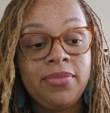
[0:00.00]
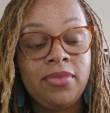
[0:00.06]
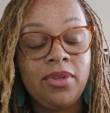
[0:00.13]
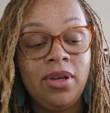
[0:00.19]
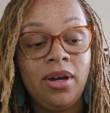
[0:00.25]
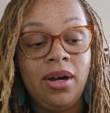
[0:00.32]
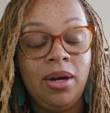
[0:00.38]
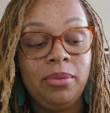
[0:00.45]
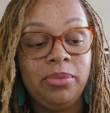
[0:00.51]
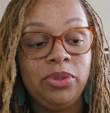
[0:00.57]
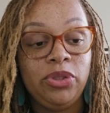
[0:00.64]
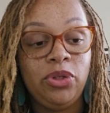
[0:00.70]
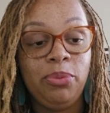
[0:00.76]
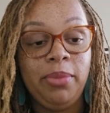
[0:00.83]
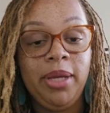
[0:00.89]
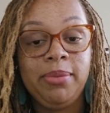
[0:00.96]

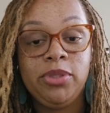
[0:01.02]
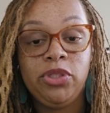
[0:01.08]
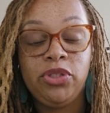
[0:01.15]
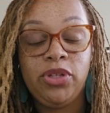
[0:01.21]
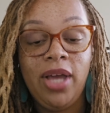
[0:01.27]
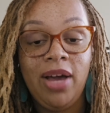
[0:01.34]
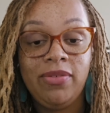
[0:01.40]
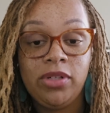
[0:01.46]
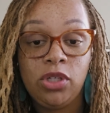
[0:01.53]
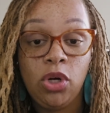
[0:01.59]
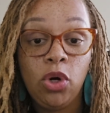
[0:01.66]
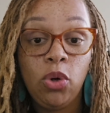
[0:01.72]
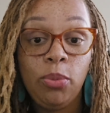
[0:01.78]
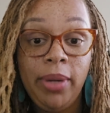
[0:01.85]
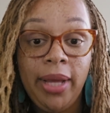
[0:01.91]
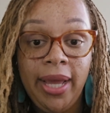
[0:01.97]
maybe do you have a
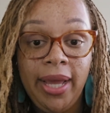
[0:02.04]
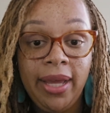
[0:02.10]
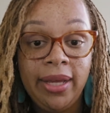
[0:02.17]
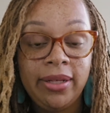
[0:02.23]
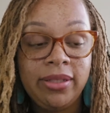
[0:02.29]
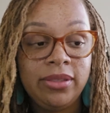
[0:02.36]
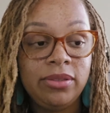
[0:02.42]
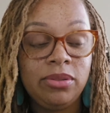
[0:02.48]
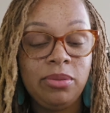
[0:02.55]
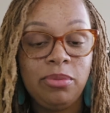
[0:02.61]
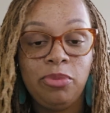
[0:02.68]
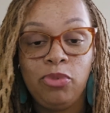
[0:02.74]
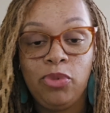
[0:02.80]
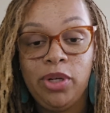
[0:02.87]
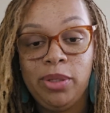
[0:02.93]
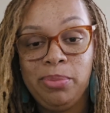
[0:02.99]
go bag
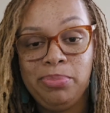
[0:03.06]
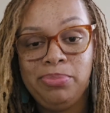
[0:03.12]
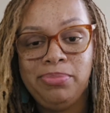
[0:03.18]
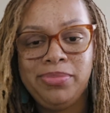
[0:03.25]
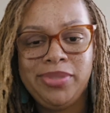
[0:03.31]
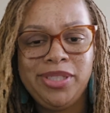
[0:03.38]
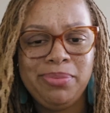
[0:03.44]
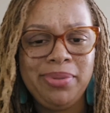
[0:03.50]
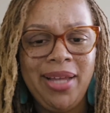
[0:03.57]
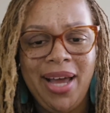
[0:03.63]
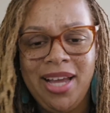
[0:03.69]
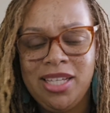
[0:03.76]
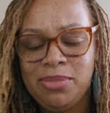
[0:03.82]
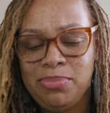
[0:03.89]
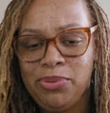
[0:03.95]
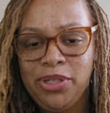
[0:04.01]
with
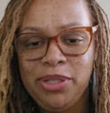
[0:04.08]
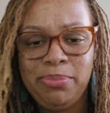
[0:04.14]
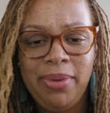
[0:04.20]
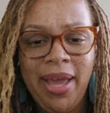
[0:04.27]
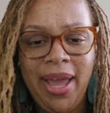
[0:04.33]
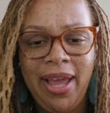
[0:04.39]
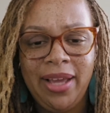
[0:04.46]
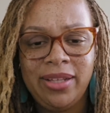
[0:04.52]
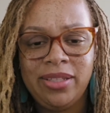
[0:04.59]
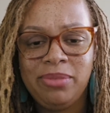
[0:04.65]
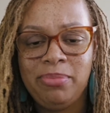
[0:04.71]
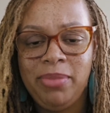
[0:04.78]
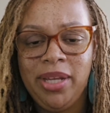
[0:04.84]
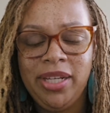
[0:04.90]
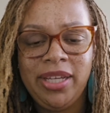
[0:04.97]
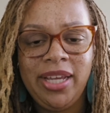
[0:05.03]
supplies, pre-packed
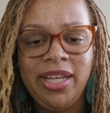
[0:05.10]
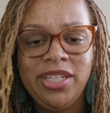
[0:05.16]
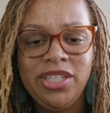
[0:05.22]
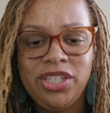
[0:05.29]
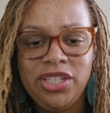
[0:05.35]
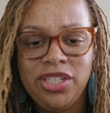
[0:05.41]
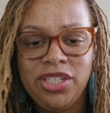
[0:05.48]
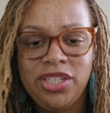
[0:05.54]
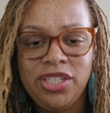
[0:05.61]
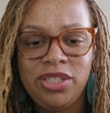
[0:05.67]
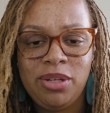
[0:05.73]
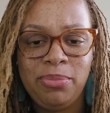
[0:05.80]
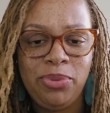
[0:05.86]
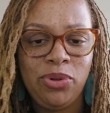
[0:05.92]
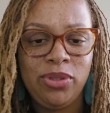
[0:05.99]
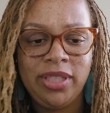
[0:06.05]
medications,
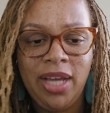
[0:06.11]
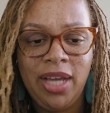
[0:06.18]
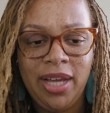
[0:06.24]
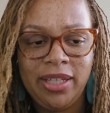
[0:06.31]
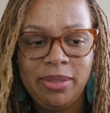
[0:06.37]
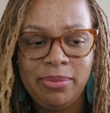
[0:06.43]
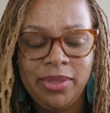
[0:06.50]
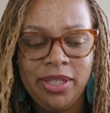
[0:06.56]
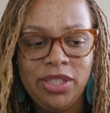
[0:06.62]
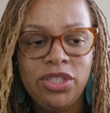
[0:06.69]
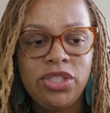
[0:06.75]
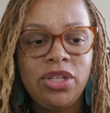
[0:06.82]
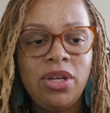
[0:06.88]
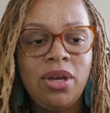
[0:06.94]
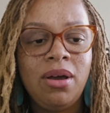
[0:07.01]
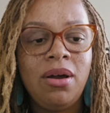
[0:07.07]
important
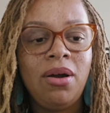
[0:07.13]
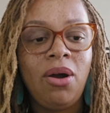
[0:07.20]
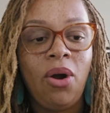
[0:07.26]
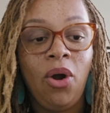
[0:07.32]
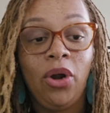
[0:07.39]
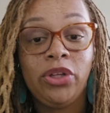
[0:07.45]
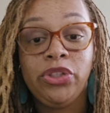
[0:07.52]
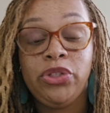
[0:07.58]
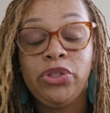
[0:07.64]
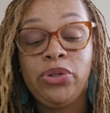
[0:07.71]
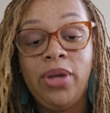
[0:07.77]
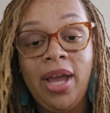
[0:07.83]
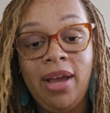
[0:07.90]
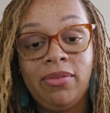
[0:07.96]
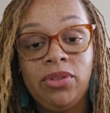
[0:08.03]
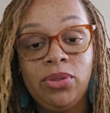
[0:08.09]
documents, or do you
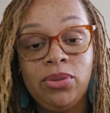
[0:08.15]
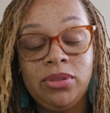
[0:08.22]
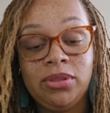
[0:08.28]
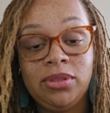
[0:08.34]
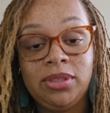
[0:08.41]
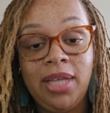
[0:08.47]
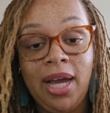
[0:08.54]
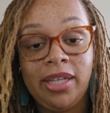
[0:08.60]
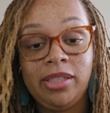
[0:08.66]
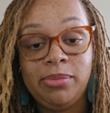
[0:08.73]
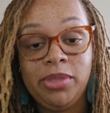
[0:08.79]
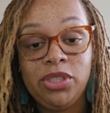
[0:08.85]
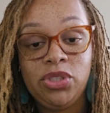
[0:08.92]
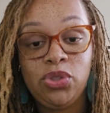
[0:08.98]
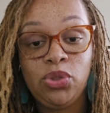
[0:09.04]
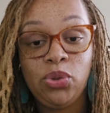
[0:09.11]
have those
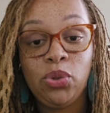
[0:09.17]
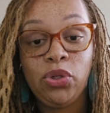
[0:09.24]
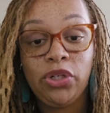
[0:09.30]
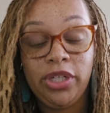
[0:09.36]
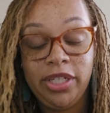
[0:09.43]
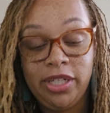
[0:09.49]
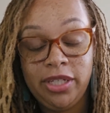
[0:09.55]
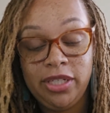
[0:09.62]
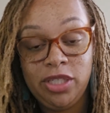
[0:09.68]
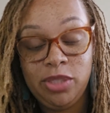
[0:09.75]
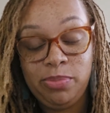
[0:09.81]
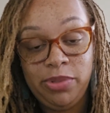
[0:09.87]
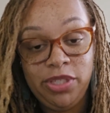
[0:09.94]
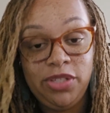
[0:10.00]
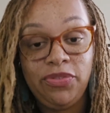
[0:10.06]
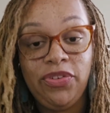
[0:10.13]
documents stored in a
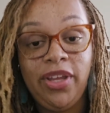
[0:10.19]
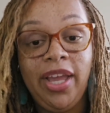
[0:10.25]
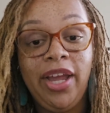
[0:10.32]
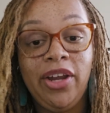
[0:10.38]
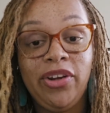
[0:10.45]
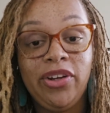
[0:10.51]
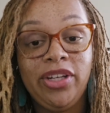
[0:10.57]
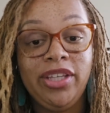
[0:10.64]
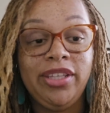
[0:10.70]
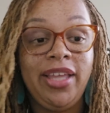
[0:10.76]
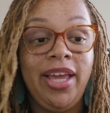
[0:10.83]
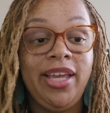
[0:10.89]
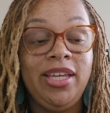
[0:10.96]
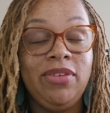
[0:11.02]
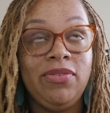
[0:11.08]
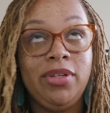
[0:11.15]
specific area
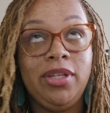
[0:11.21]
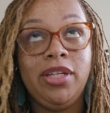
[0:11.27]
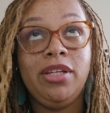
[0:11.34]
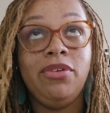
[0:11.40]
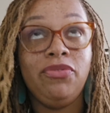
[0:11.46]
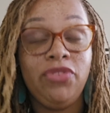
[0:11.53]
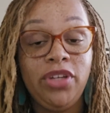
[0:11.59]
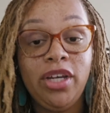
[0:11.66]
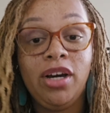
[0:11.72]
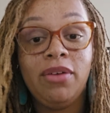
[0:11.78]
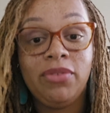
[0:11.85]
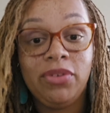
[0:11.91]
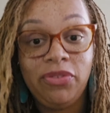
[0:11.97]
that even in the event of a